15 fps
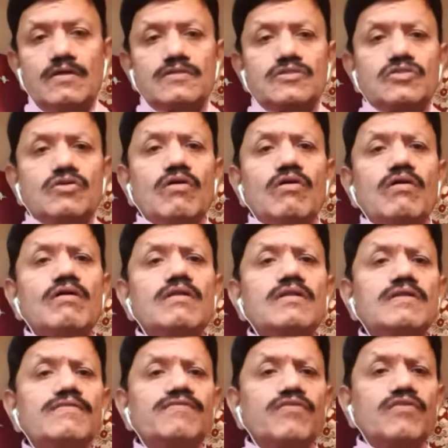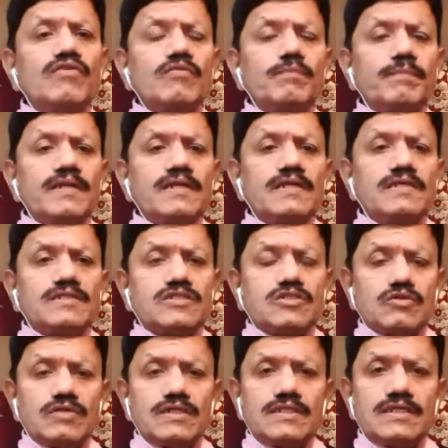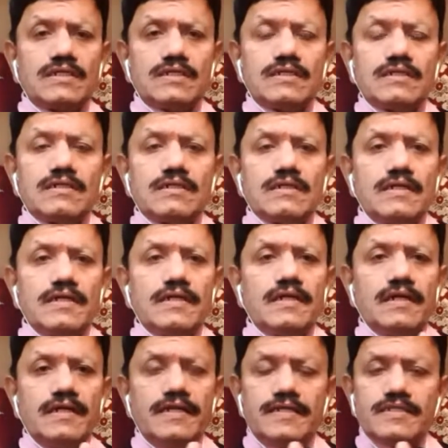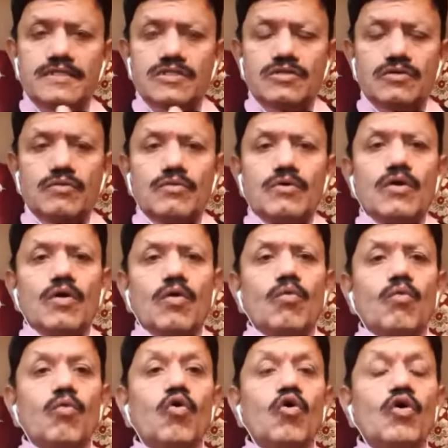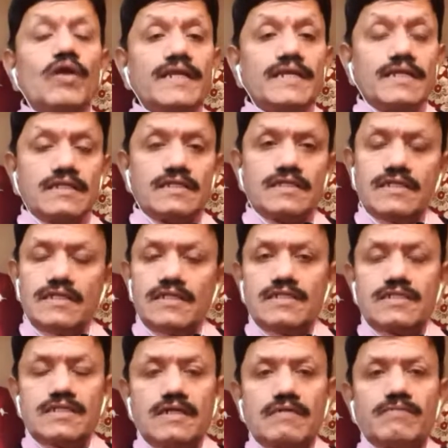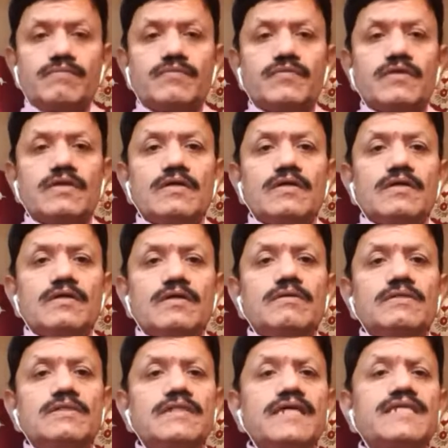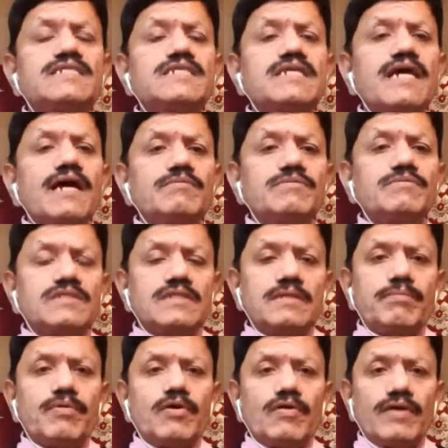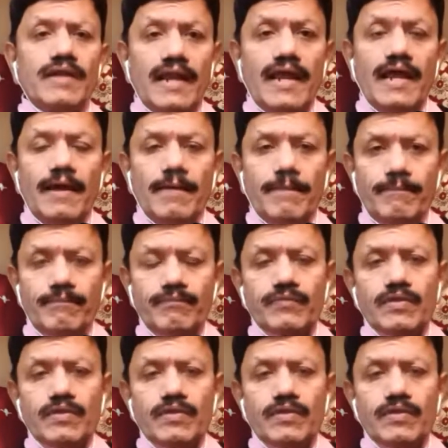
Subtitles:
So all the four pillars together, it leads to orientation. Next comes the program.